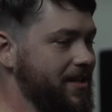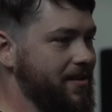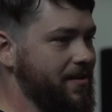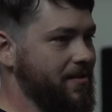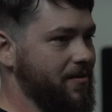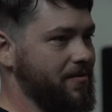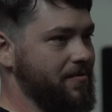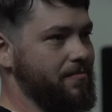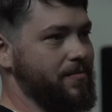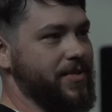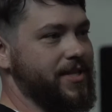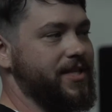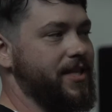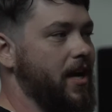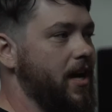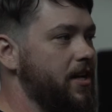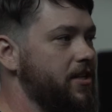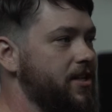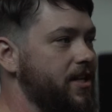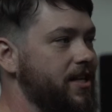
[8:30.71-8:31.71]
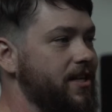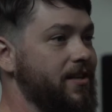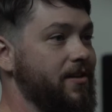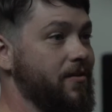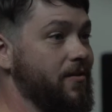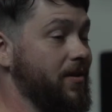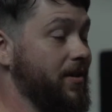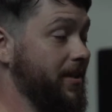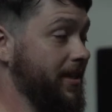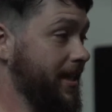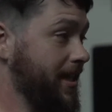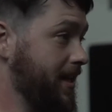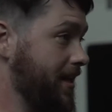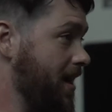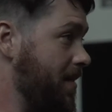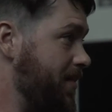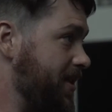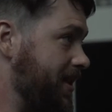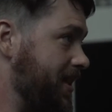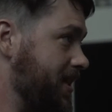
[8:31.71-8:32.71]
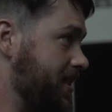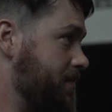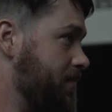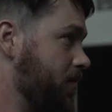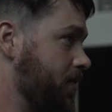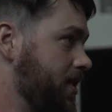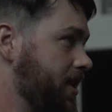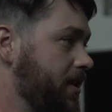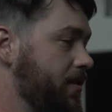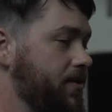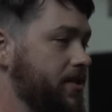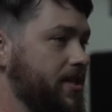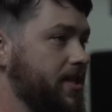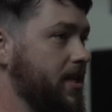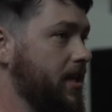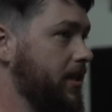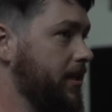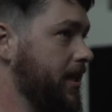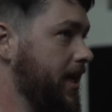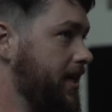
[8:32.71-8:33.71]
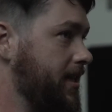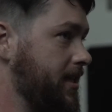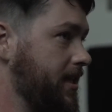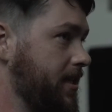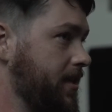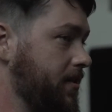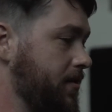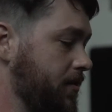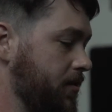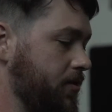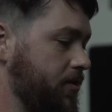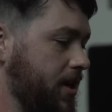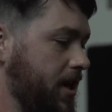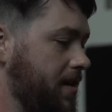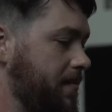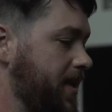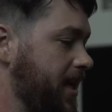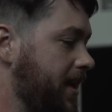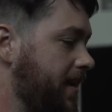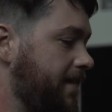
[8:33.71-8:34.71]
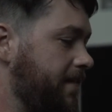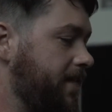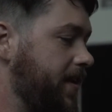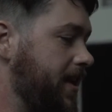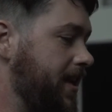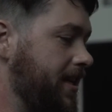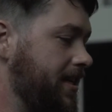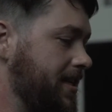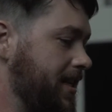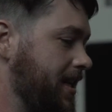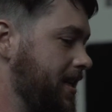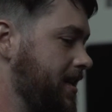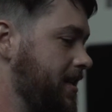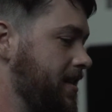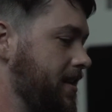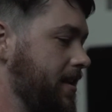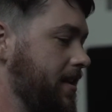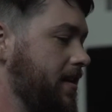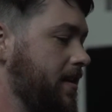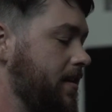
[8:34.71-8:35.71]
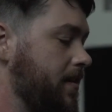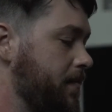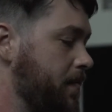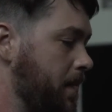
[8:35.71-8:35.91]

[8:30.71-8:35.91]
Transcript: You don't massage it. You don't clean it up at this point. You just collect it. You don't try to make it fit into anything.